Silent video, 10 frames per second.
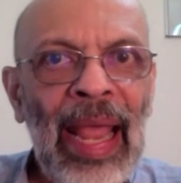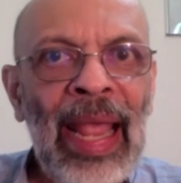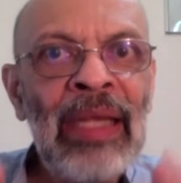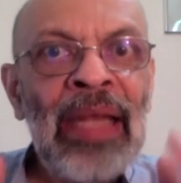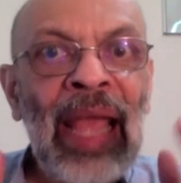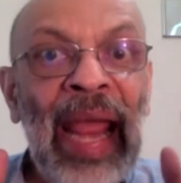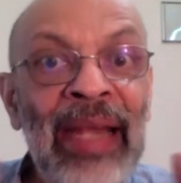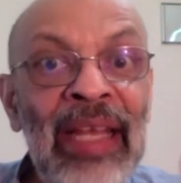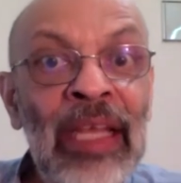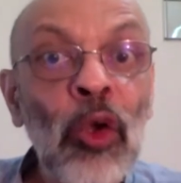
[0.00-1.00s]
an
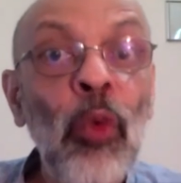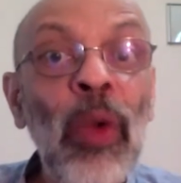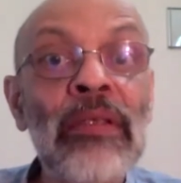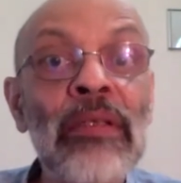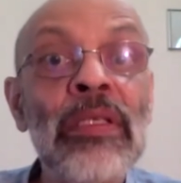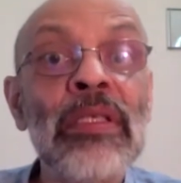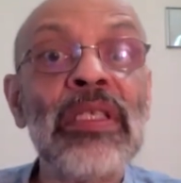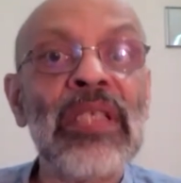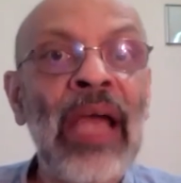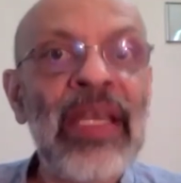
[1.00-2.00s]
adequate
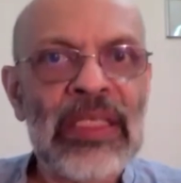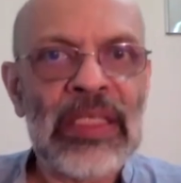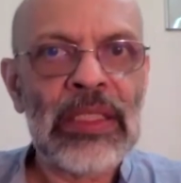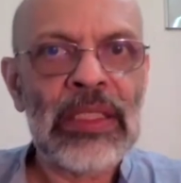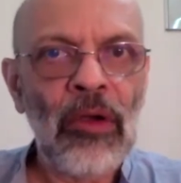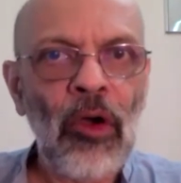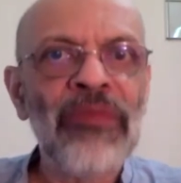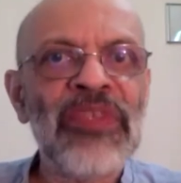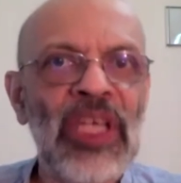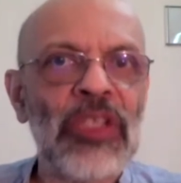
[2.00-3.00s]
size of
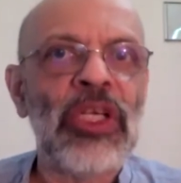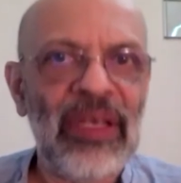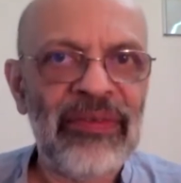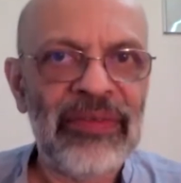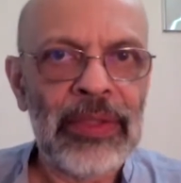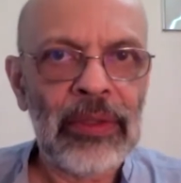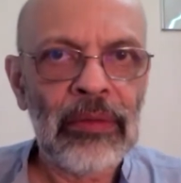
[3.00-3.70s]
such an effort.